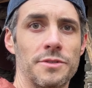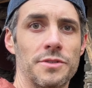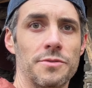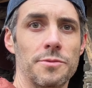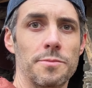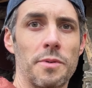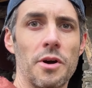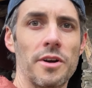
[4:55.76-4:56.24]

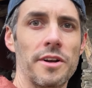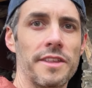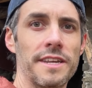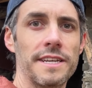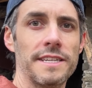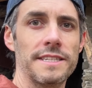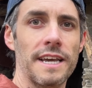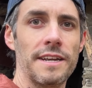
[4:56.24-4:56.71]
through part of
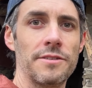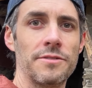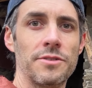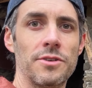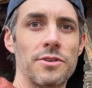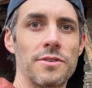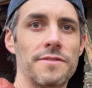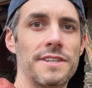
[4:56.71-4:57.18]
this. I don't
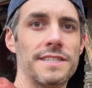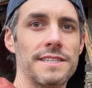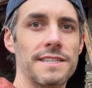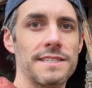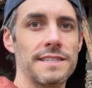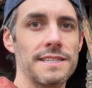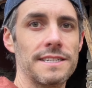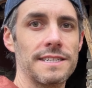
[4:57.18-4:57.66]
know if this
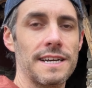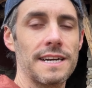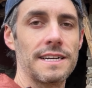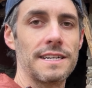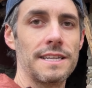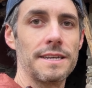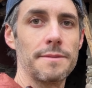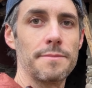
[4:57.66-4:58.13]
is
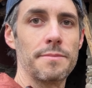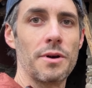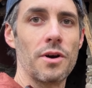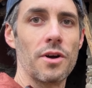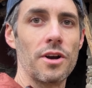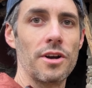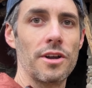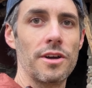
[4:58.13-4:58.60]
exactly
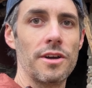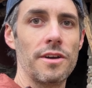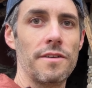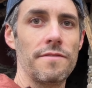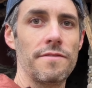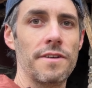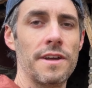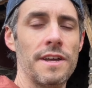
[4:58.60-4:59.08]
part
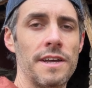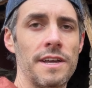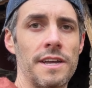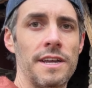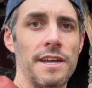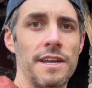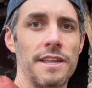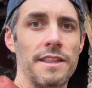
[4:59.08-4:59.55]
of
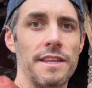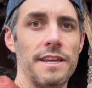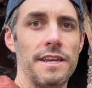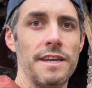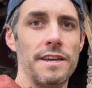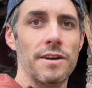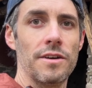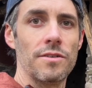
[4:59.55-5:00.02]

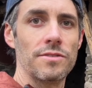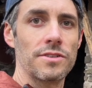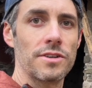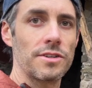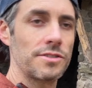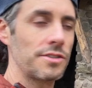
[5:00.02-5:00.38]
the Ozark